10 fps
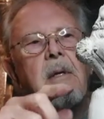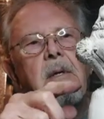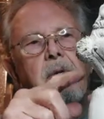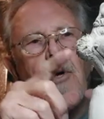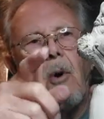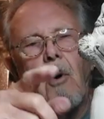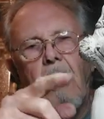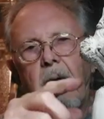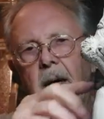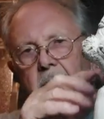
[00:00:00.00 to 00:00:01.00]
So
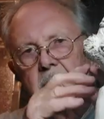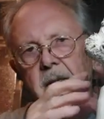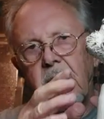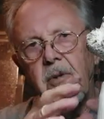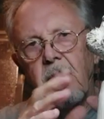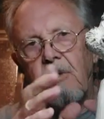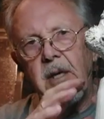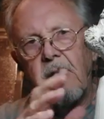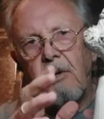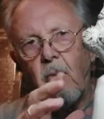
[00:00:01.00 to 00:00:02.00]
I had to
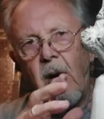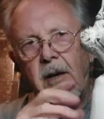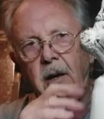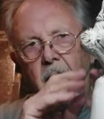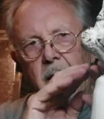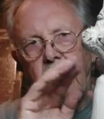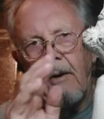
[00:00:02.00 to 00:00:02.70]
take some wet clay